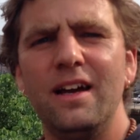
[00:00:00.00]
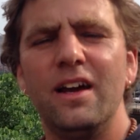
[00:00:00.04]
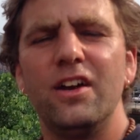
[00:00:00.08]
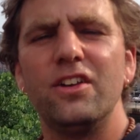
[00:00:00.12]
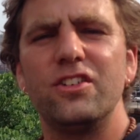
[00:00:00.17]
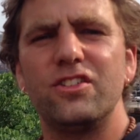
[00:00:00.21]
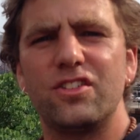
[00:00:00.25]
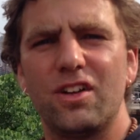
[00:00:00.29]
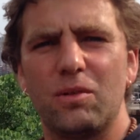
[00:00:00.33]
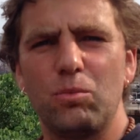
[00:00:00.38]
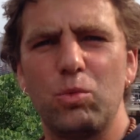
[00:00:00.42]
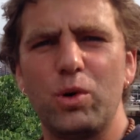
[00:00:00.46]

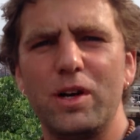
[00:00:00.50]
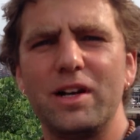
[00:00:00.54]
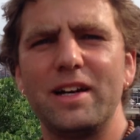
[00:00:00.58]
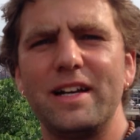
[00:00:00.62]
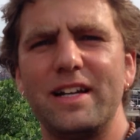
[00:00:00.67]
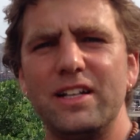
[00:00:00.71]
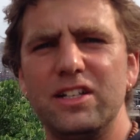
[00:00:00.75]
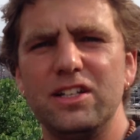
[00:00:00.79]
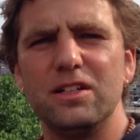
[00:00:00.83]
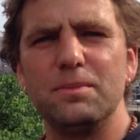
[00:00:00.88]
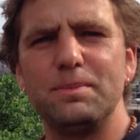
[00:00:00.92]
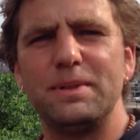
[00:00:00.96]
somewhere
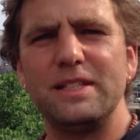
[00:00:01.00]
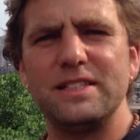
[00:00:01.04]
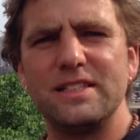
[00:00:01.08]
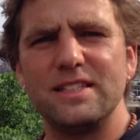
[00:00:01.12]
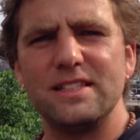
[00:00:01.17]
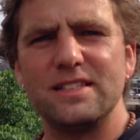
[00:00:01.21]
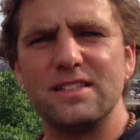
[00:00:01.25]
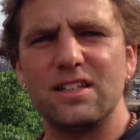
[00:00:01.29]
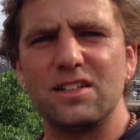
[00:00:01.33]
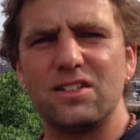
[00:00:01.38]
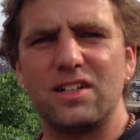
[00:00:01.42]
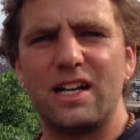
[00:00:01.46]
in your
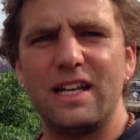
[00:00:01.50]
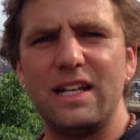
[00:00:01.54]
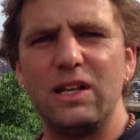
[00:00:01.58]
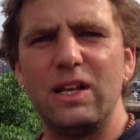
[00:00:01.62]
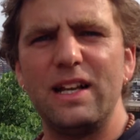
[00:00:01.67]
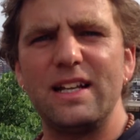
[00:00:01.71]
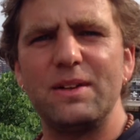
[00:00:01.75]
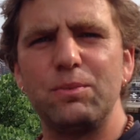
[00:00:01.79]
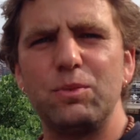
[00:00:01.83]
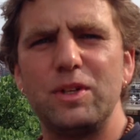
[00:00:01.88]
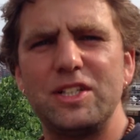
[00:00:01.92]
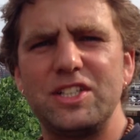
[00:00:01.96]
business already,
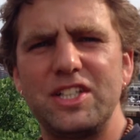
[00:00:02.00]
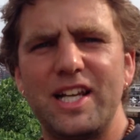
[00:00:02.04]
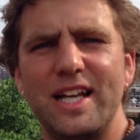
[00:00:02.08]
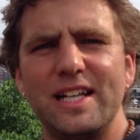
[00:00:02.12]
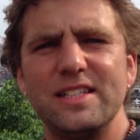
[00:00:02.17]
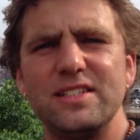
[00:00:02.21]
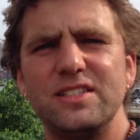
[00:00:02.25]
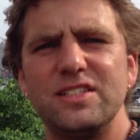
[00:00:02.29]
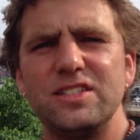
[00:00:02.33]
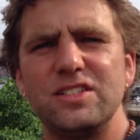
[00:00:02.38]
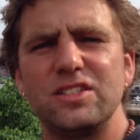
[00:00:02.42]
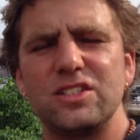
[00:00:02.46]
in which
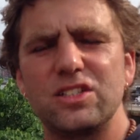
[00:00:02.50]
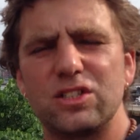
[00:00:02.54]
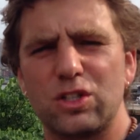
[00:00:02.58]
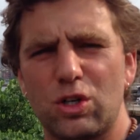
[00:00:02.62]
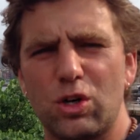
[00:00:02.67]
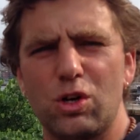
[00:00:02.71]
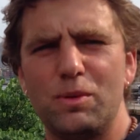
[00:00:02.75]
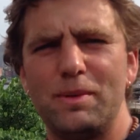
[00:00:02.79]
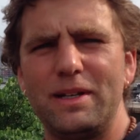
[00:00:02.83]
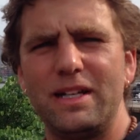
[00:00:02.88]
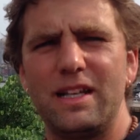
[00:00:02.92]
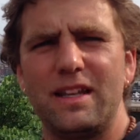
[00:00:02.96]
case just
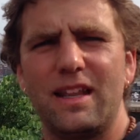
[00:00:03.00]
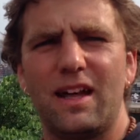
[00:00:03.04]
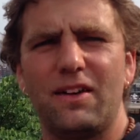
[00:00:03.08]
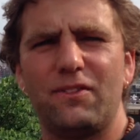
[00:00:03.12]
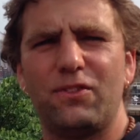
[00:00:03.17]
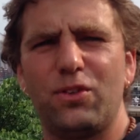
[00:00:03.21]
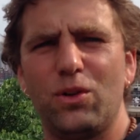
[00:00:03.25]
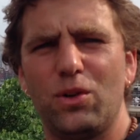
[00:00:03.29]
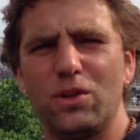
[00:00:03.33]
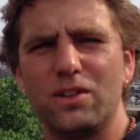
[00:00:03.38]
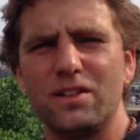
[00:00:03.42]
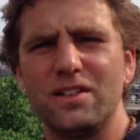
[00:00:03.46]
throw them into that
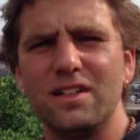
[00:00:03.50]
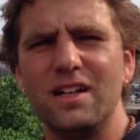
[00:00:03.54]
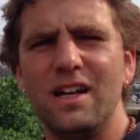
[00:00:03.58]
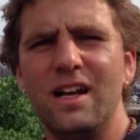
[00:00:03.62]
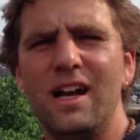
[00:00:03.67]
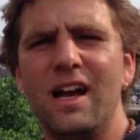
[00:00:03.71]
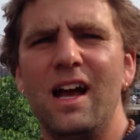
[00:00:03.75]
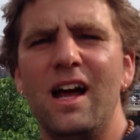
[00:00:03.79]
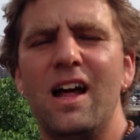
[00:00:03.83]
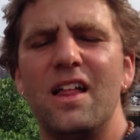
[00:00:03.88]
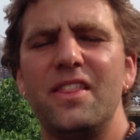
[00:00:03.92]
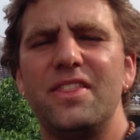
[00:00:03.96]
folder,
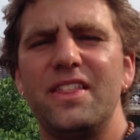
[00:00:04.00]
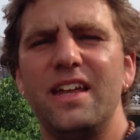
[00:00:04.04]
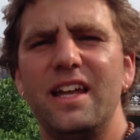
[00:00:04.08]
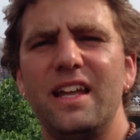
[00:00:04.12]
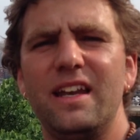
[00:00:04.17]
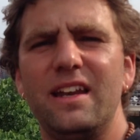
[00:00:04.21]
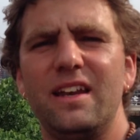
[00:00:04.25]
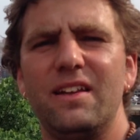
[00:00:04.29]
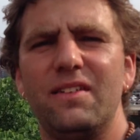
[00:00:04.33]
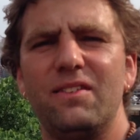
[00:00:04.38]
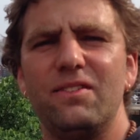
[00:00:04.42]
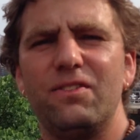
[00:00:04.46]

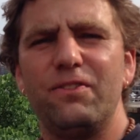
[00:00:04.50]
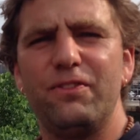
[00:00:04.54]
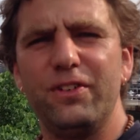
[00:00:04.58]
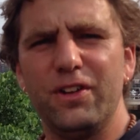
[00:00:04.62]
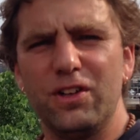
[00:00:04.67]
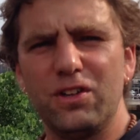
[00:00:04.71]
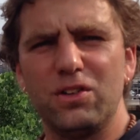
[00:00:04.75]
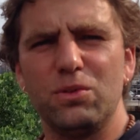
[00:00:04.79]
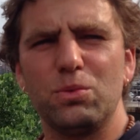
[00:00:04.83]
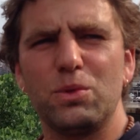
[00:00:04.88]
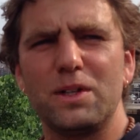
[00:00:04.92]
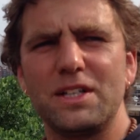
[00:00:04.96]
then
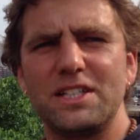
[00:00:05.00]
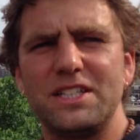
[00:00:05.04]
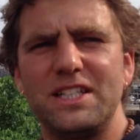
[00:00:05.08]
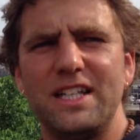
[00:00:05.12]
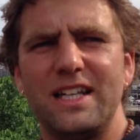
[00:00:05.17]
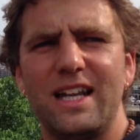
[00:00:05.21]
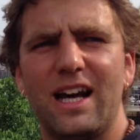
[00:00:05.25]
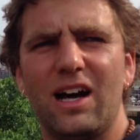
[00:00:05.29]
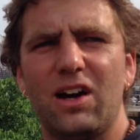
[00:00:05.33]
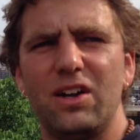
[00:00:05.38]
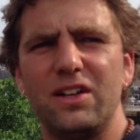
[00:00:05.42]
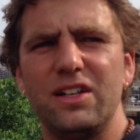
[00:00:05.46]
fill the
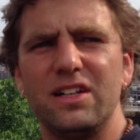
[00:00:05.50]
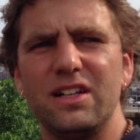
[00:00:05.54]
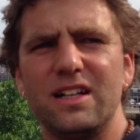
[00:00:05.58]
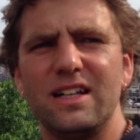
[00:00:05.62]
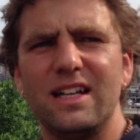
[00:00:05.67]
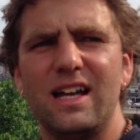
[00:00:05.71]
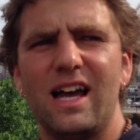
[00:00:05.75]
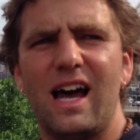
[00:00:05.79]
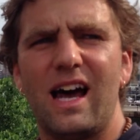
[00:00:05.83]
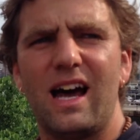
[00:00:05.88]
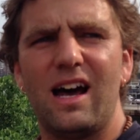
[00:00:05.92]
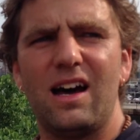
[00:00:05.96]
worksheet out. You're
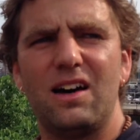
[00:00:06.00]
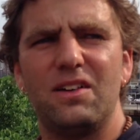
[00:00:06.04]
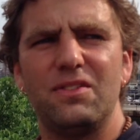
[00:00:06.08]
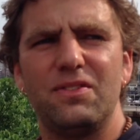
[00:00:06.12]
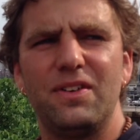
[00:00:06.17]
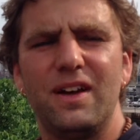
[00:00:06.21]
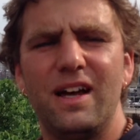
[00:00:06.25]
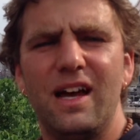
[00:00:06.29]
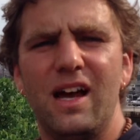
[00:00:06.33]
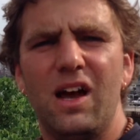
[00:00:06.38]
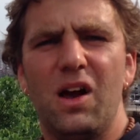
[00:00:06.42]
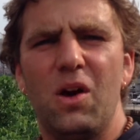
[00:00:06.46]
going to have,
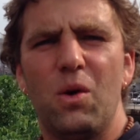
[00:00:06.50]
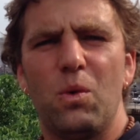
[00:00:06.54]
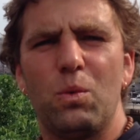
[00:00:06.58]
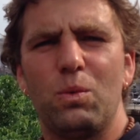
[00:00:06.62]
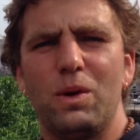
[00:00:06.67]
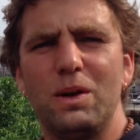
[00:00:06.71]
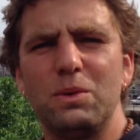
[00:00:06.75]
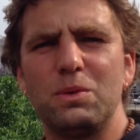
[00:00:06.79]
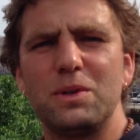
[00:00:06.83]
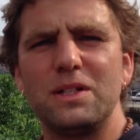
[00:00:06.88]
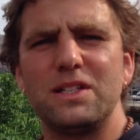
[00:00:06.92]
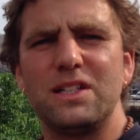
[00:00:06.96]

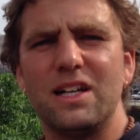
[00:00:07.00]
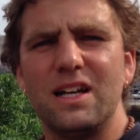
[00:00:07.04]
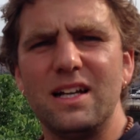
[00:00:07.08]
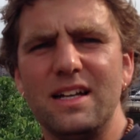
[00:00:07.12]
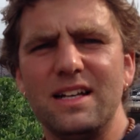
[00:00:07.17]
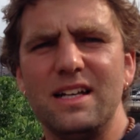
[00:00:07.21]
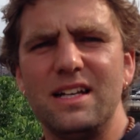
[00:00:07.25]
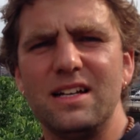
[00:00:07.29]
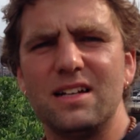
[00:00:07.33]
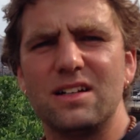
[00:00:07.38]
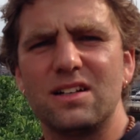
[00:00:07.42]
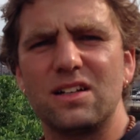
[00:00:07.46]
when we're
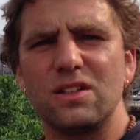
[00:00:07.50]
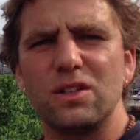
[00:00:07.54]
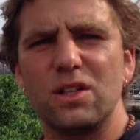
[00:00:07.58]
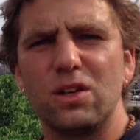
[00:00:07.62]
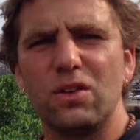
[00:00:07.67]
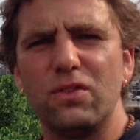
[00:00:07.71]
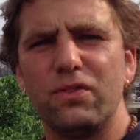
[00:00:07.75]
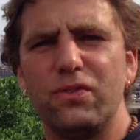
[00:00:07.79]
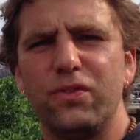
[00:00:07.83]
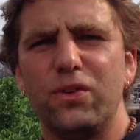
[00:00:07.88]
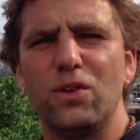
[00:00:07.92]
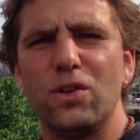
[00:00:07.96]
done here, a
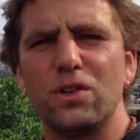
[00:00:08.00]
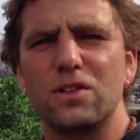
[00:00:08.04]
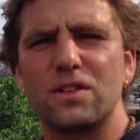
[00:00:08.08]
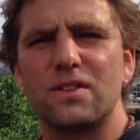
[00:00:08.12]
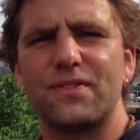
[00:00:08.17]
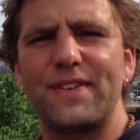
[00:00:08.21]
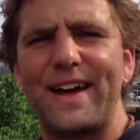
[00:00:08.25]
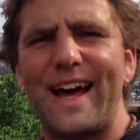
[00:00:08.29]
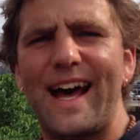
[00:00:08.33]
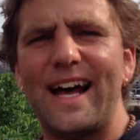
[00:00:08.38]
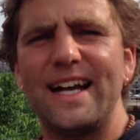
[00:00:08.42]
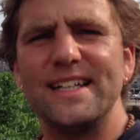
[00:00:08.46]
little folder
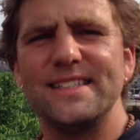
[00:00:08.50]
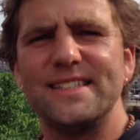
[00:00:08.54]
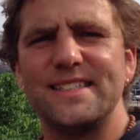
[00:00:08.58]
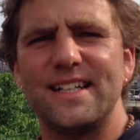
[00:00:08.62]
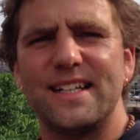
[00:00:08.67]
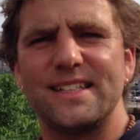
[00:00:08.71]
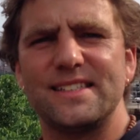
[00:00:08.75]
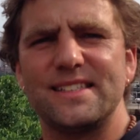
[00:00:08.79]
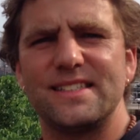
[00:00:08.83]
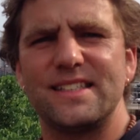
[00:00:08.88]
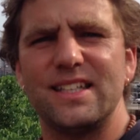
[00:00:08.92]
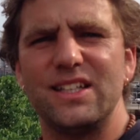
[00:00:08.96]
of
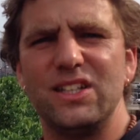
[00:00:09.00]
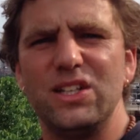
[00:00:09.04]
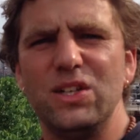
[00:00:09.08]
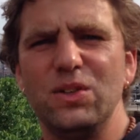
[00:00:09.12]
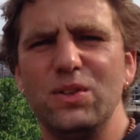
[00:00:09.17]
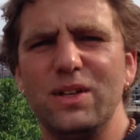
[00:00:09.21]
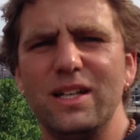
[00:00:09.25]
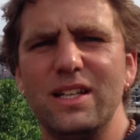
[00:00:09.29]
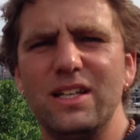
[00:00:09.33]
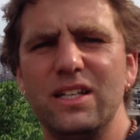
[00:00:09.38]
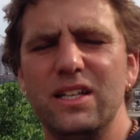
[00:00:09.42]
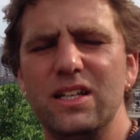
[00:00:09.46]
assets that you
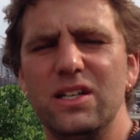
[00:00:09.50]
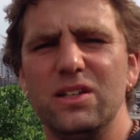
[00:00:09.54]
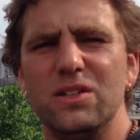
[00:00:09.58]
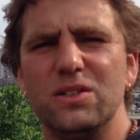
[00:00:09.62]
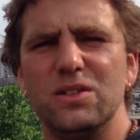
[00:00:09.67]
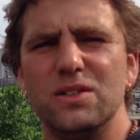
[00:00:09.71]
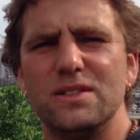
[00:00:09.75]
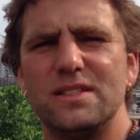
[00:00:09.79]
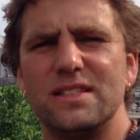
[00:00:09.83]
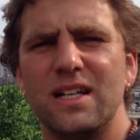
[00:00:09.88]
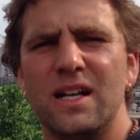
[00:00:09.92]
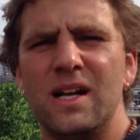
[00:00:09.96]
can
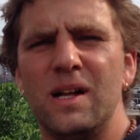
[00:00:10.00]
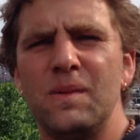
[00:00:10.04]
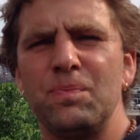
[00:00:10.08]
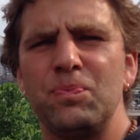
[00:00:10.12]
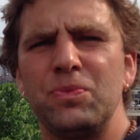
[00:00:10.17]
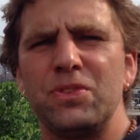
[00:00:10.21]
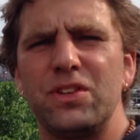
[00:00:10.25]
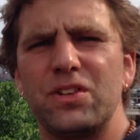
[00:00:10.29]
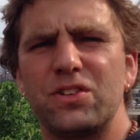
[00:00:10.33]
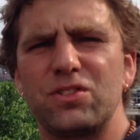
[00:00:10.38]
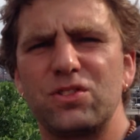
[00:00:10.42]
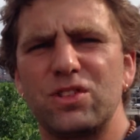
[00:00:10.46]
use
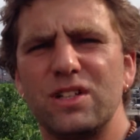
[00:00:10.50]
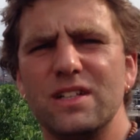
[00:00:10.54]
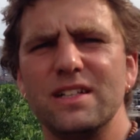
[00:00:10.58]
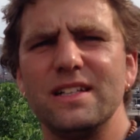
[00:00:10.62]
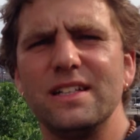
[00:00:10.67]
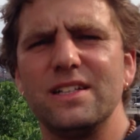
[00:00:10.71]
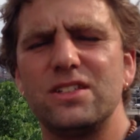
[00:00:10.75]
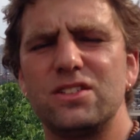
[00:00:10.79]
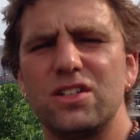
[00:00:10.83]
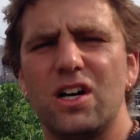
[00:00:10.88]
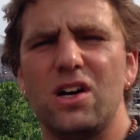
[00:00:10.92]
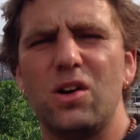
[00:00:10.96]
to
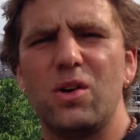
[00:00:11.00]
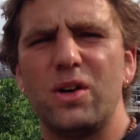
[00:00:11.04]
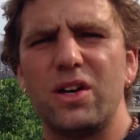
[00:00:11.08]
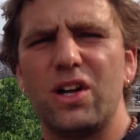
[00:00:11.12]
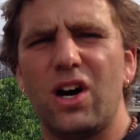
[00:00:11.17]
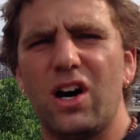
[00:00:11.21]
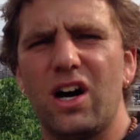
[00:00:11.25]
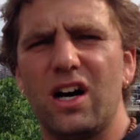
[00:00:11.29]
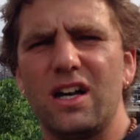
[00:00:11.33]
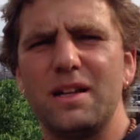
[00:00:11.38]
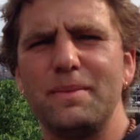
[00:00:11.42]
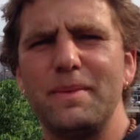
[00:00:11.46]
really grow and
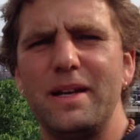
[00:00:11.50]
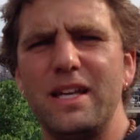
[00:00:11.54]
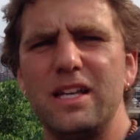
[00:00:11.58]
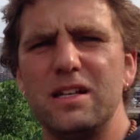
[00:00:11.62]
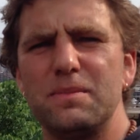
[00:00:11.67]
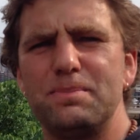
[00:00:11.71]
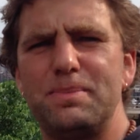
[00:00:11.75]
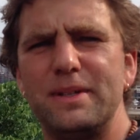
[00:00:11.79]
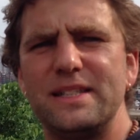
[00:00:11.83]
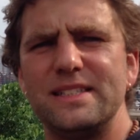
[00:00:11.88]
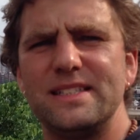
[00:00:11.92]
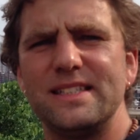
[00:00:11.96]
automate
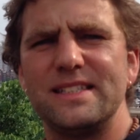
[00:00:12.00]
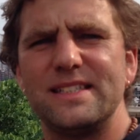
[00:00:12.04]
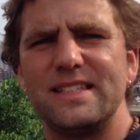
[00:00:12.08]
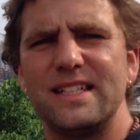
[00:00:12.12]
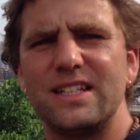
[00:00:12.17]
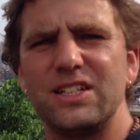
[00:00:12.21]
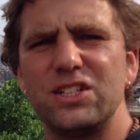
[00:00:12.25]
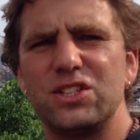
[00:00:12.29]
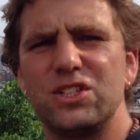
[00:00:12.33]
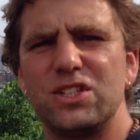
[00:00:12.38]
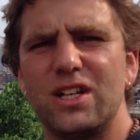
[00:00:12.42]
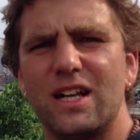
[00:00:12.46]
your business
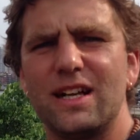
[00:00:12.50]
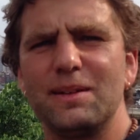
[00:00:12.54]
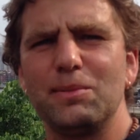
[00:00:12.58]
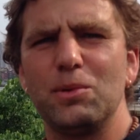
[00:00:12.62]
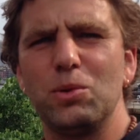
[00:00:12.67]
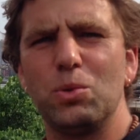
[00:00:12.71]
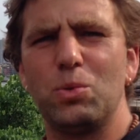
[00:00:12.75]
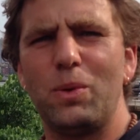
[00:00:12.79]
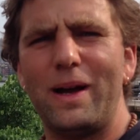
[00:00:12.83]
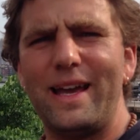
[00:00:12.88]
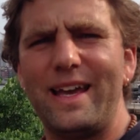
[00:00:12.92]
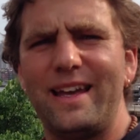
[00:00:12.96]
in
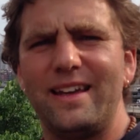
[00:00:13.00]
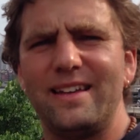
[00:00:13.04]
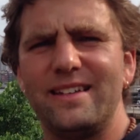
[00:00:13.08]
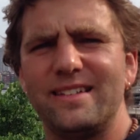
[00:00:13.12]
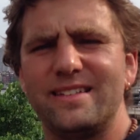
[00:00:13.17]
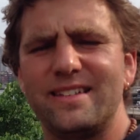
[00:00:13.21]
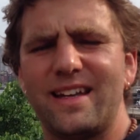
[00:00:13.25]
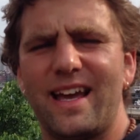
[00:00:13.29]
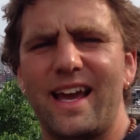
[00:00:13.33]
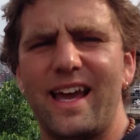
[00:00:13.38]
incredible ways.